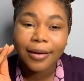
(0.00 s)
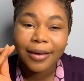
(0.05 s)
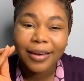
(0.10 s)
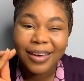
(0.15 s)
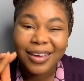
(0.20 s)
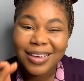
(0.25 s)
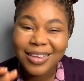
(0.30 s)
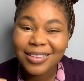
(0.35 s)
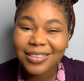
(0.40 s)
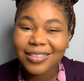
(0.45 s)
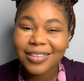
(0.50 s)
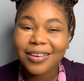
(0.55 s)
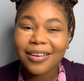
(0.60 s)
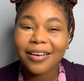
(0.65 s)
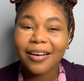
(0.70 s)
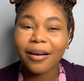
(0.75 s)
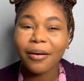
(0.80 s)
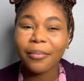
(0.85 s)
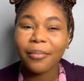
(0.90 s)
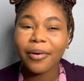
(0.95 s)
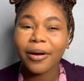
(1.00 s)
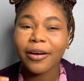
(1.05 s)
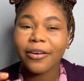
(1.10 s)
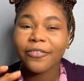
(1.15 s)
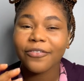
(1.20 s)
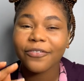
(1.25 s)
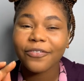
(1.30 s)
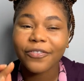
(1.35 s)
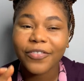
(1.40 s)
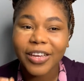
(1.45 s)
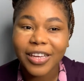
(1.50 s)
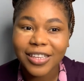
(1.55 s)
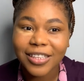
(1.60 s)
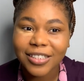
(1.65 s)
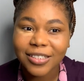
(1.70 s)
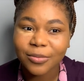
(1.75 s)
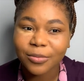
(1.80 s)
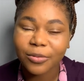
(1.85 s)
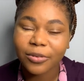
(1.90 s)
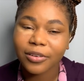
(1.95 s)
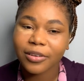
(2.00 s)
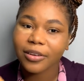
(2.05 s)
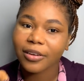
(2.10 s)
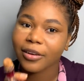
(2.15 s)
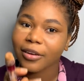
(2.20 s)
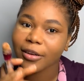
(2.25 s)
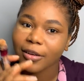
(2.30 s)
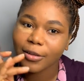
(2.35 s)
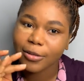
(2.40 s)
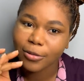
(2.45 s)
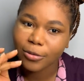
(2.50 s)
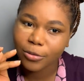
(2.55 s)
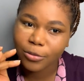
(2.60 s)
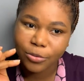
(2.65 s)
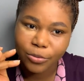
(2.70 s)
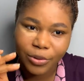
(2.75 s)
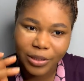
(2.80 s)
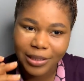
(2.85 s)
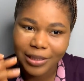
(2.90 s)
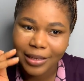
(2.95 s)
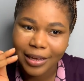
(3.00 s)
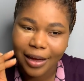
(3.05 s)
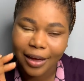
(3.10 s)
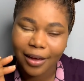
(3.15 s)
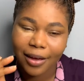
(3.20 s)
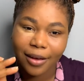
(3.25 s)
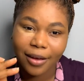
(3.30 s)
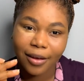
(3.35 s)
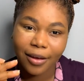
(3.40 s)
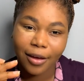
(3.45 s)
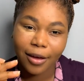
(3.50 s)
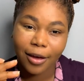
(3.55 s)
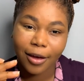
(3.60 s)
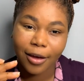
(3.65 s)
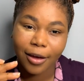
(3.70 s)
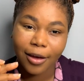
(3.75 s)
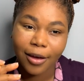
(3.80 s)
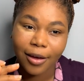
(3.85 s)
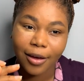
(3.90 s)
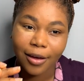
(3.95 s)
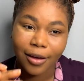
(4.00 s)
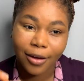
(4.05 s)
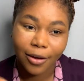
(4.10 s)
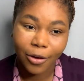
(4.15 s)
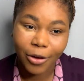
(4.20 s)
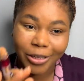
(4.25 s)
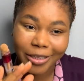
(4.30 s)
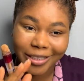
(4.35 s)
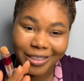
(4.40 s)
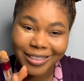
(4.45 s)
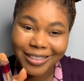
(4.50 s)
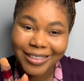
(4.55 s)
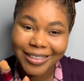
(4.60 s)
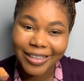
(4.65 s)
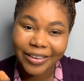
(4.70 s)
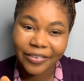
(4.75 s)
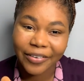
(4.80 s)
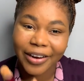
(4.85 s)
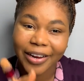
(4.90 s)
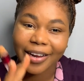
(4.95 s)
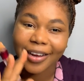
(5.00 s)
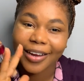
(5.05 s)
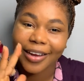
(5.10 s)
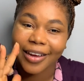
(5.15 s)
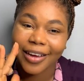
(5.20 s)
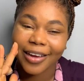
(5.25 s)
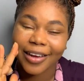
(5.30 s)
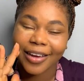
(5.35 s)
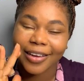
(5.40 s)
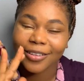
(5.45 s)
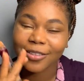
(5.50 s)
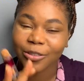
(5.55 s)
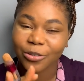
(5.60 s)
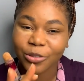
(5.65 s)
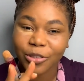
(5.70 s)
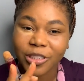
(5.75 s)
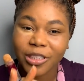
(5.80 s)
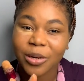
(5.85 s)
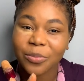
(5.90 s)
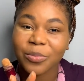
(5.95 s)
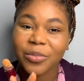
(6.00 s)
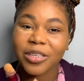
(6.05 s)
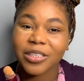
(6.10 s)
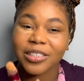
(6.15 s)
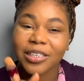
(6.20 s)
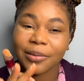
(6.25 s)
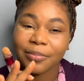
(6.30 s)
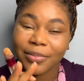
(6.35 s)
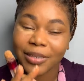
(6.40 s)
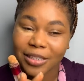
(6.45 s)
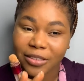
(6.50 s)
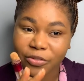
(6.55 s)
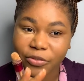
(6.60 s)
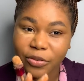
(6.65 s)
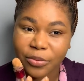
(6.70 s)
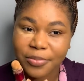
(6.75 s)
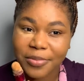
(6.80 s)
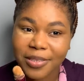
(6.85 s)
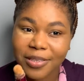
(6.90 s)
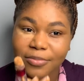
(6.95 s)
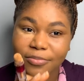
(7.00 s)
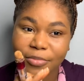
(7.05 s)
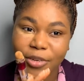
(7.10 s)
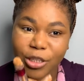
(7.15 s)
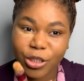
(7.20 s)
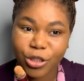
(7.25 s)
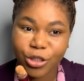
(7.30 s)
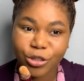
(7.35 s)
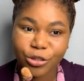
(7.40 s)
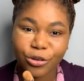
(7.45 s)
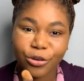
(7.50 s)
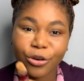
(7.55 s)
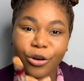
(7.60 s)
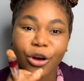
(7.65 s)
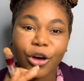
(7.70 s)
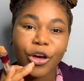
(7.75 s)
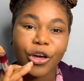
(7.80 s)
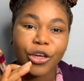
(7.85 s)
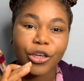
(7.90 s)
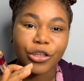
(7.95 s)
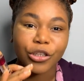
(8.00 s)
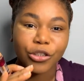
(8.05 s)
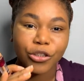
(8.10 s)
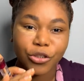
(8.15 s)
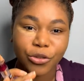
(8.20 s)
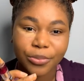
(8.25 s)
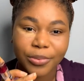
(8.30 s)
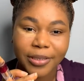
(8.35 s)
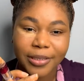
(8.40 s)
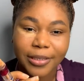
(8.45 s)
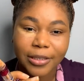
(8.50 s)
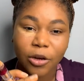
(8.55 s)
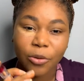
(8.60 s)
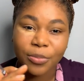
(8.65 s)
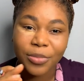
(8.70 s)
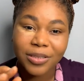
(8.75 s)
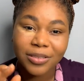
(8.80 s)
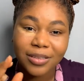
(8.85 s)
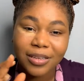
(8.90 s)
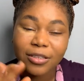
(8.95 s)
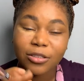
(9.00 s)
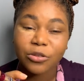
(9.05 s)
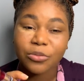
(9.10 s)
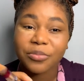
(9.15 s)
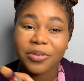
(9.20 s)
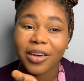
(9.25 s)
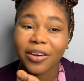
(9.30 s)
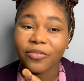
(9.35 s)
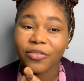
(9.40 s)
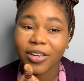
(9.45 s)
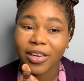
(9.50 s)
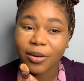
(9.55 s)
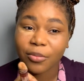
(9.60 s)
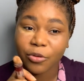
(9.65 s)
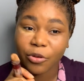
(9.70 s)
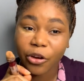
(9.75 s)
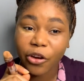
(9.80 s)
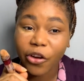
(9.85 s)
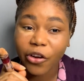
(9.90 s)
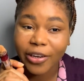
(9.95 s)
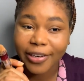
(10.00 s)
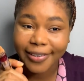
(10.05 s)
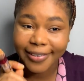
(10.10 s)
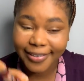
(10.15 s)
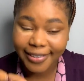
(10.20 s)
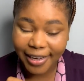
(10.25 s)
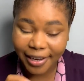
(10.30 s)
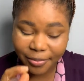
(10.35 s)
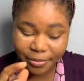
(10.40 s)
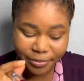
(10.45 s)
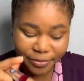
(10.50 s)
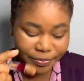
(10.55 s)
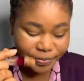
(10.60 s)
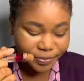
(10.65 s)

Instagram, Facebook, Twitter. On these three social media platforms, make sure your business will be available on them.